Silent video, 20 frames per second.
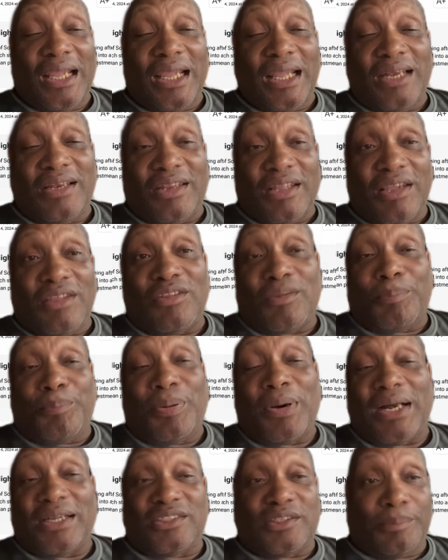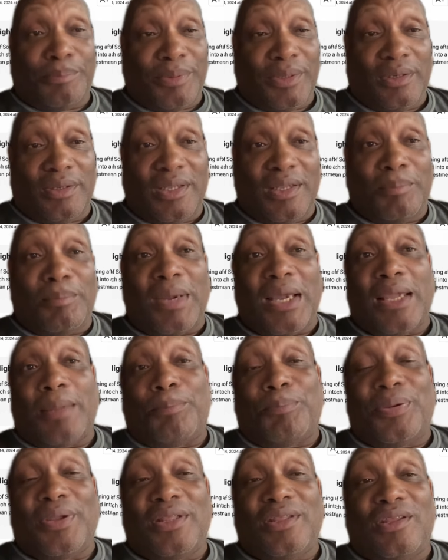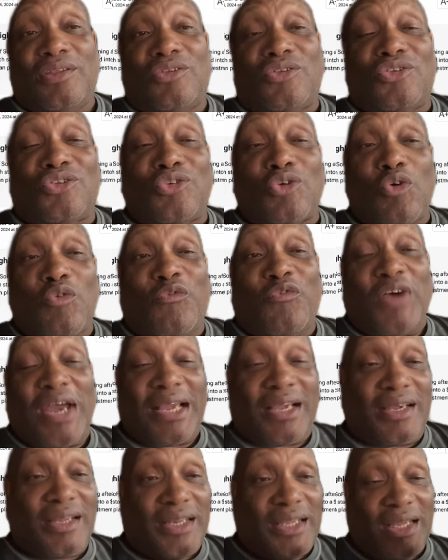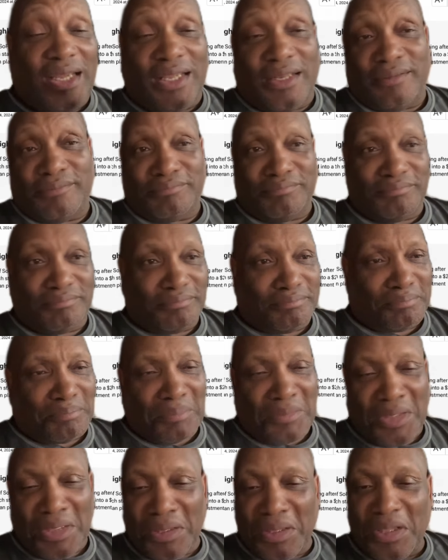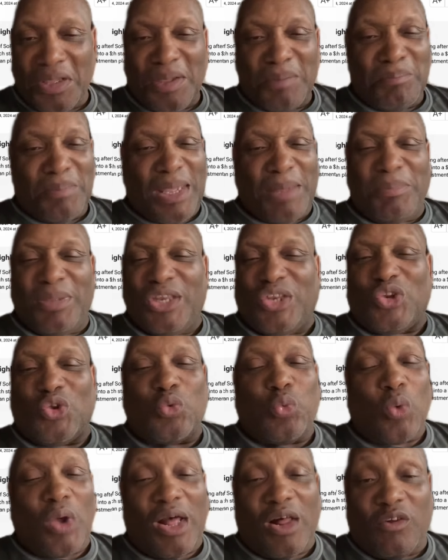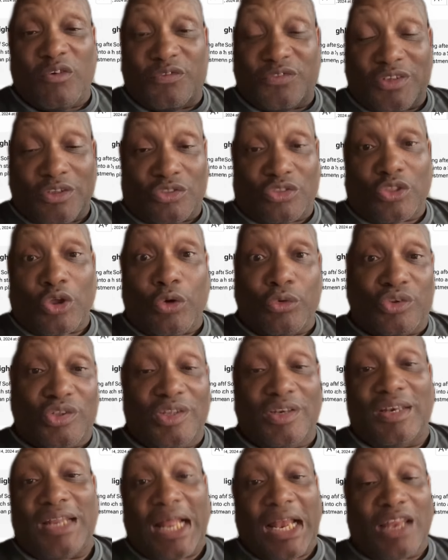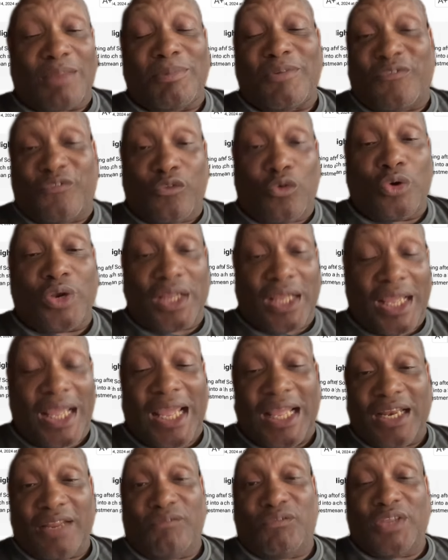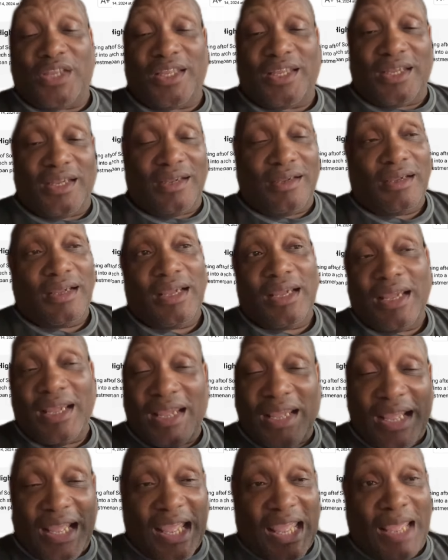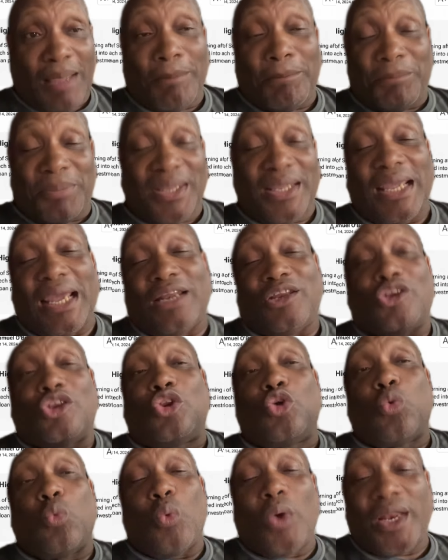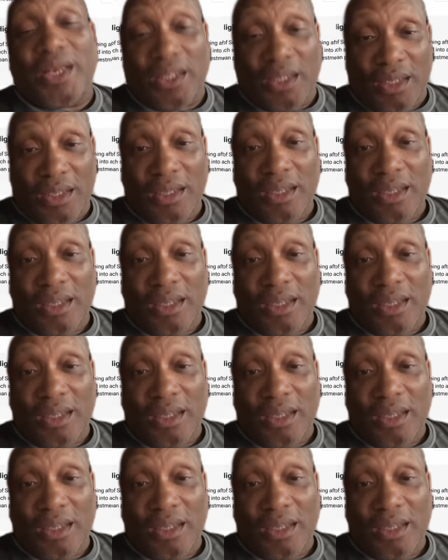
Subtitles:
There's a possibility, in my opinion, SoFi could hit maybe $12 to $13 before the end of the year and be at $20